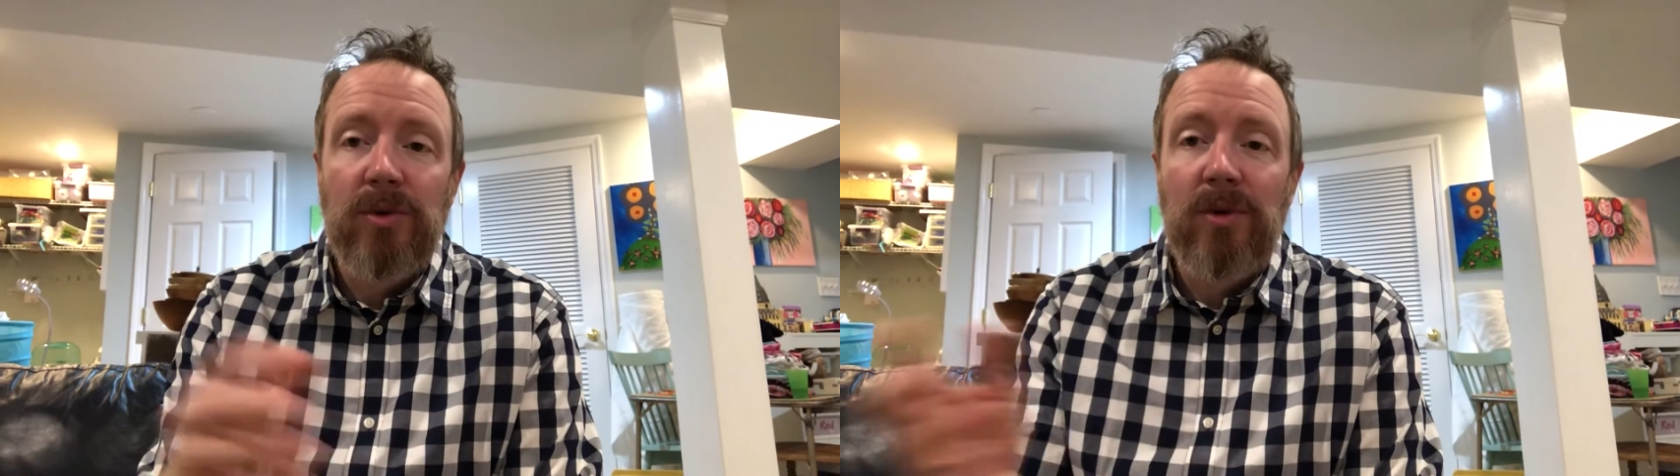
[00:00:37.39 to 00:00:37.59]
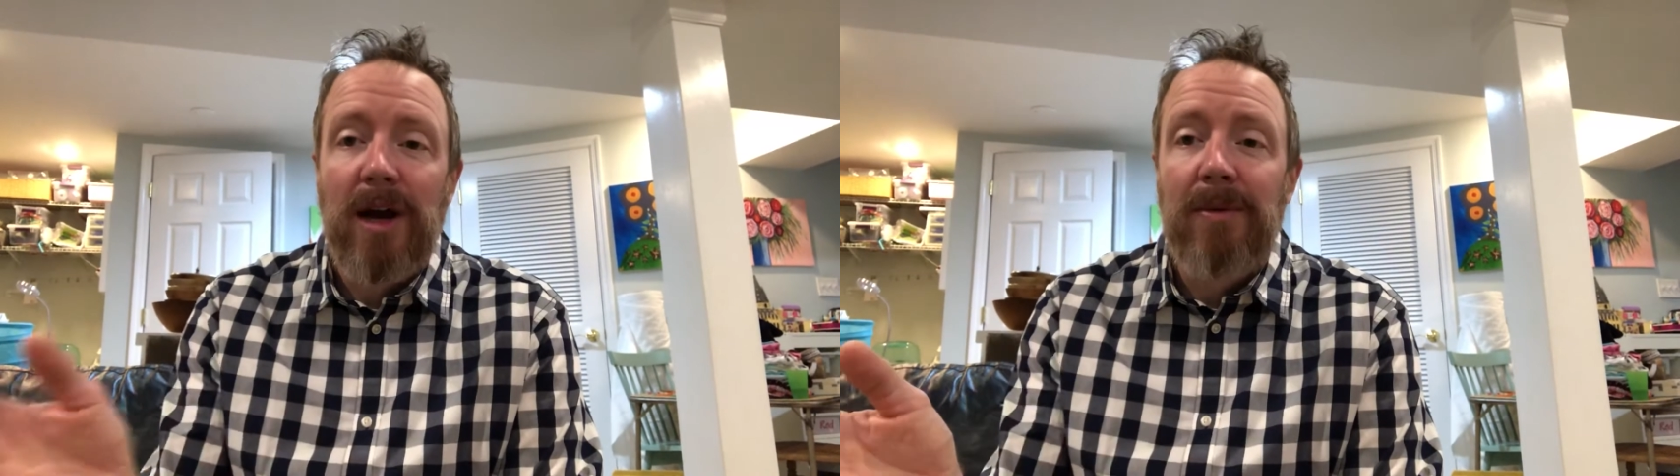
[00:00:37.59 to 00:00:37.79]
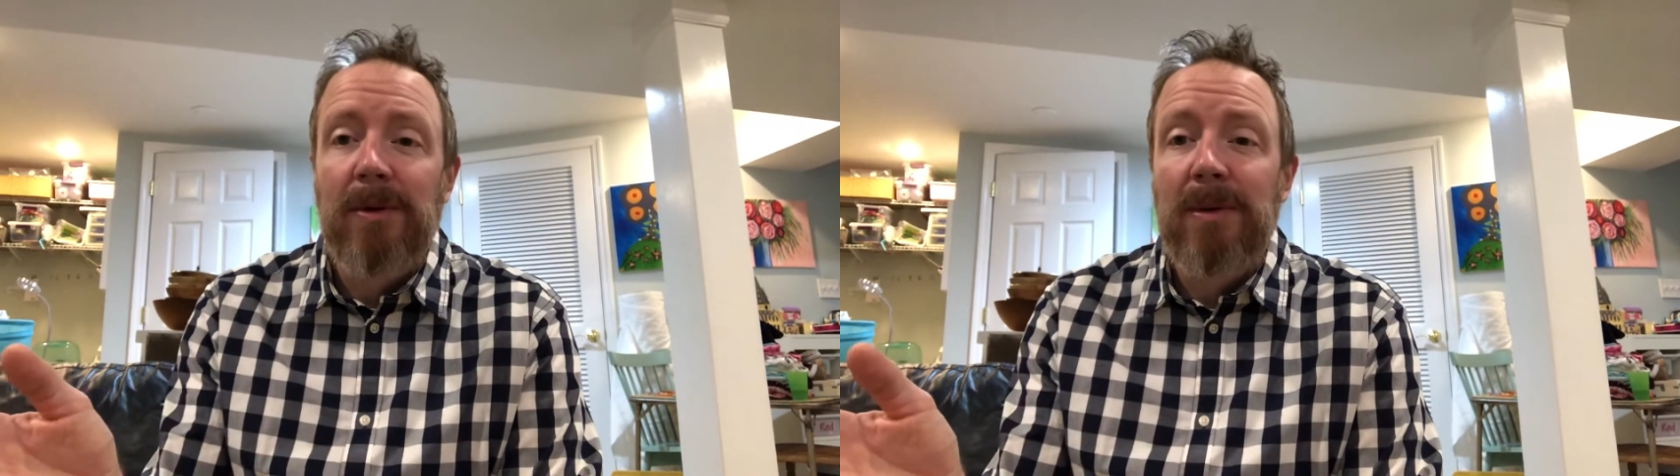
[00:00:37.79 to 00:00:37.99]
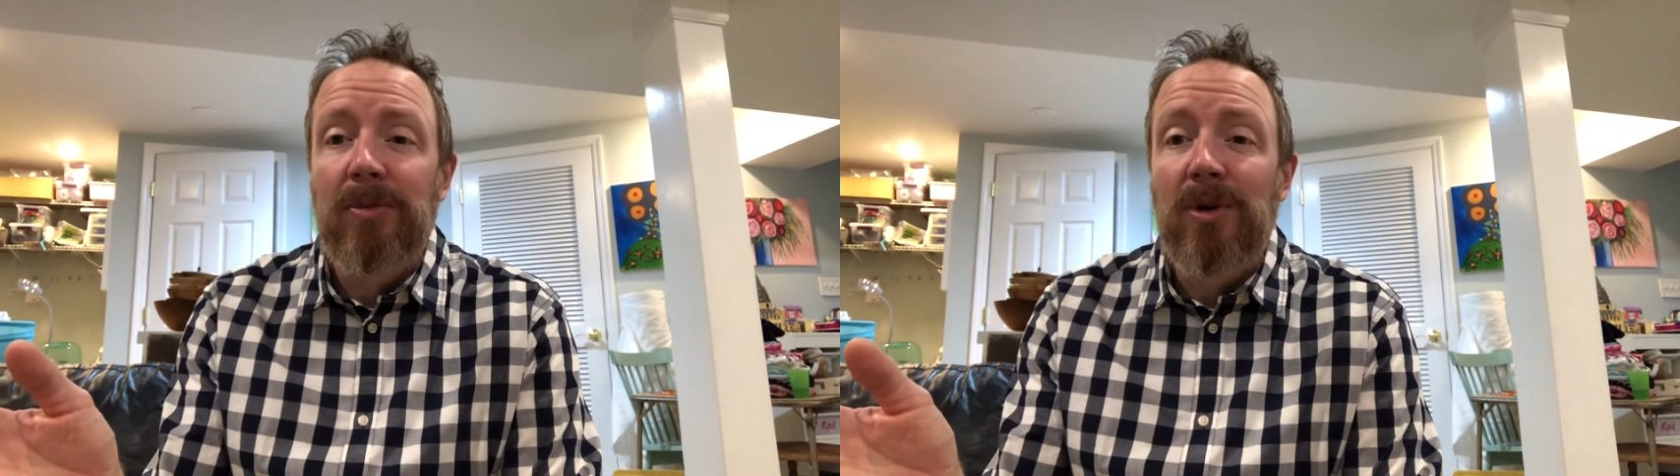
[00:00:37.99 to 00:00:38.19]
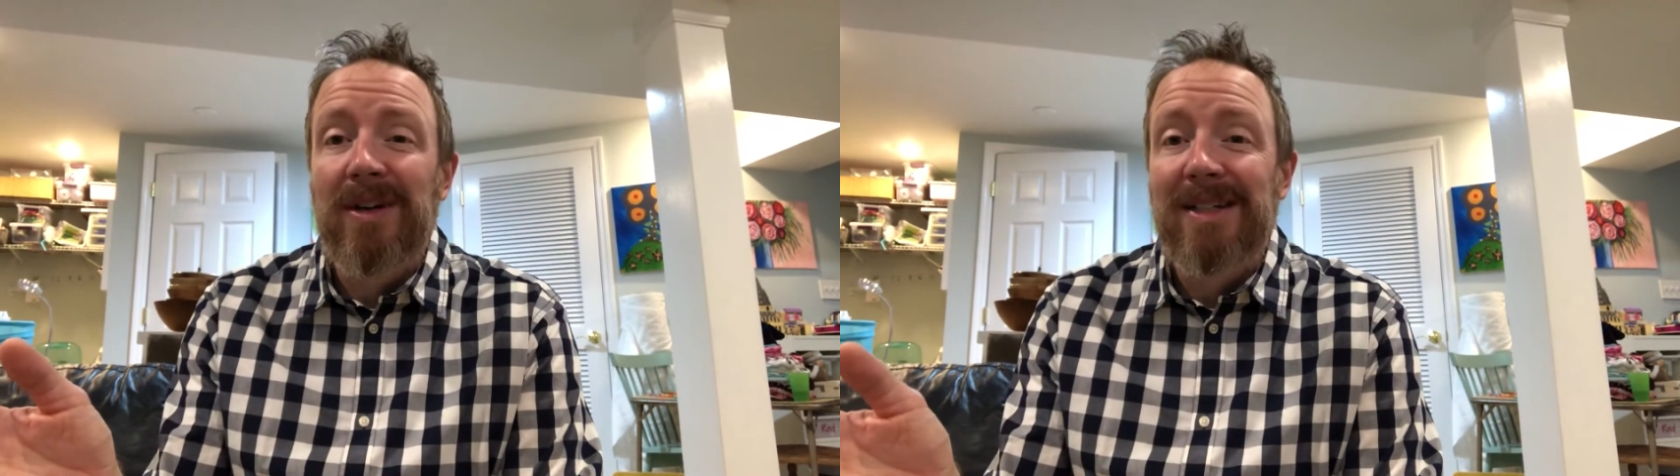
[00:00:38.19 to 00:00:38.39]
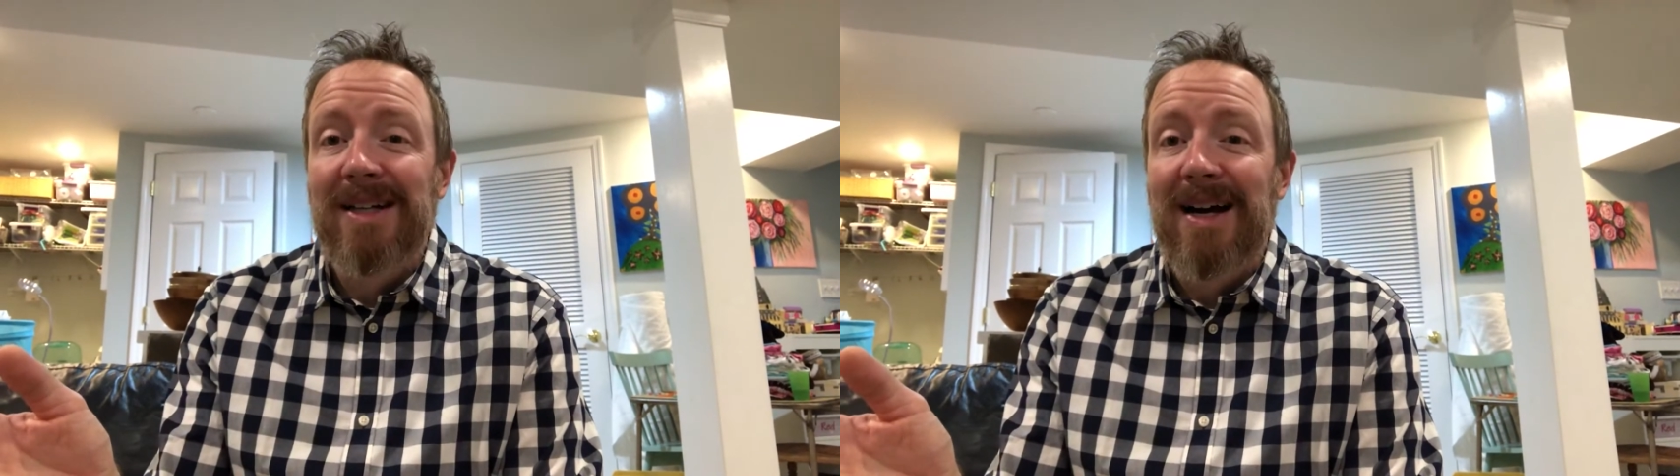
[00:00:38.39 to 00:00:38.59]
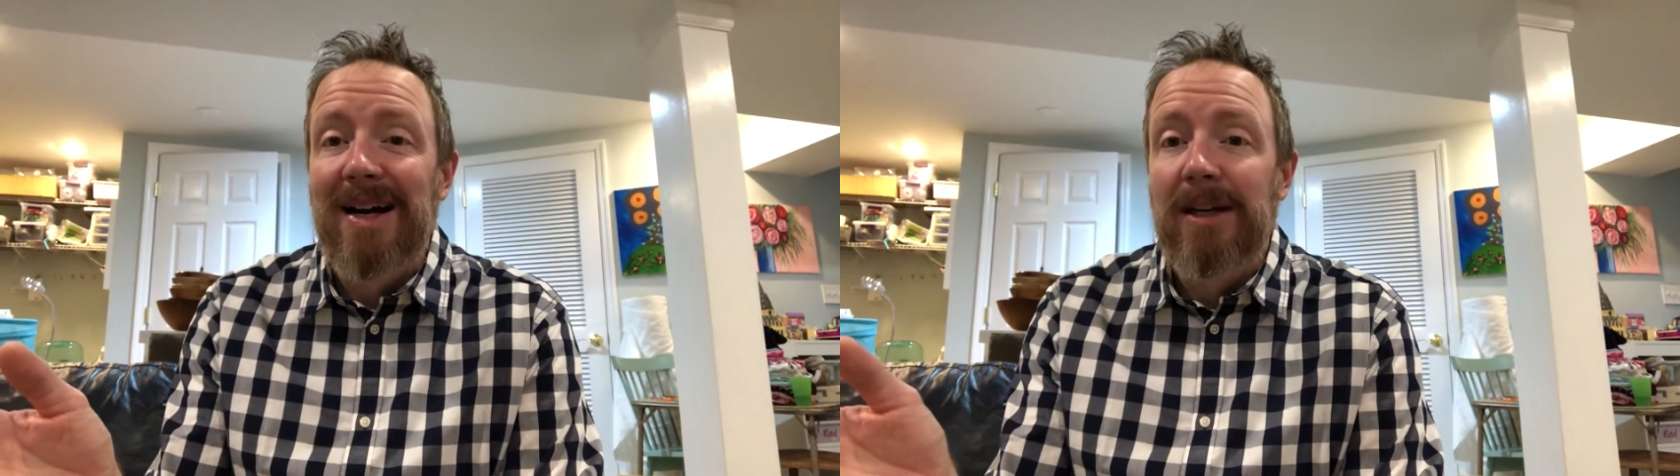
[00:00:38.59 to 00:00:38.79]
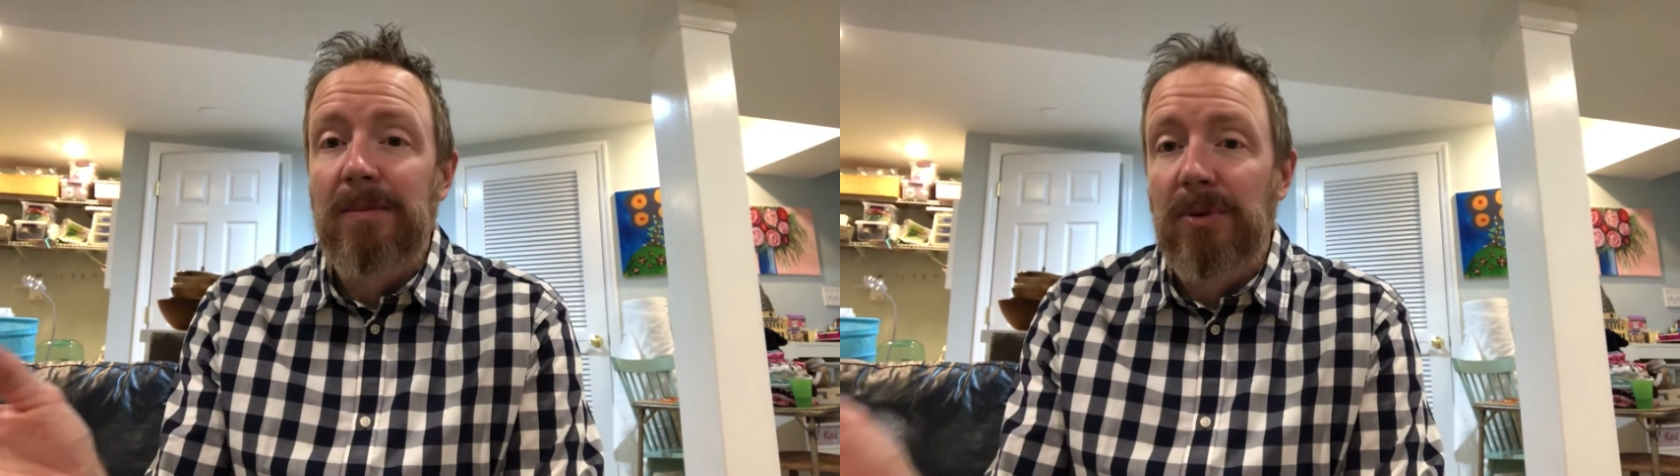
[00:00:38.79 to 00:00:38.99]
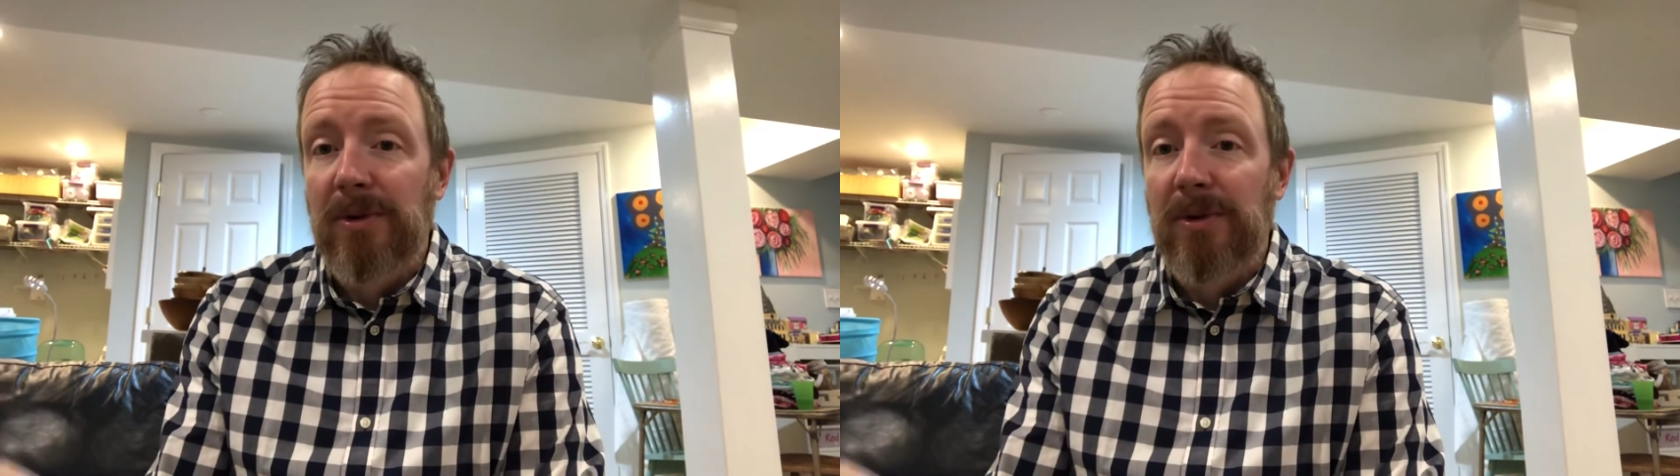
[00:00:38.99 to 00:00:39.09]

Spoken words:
or how many people are dying per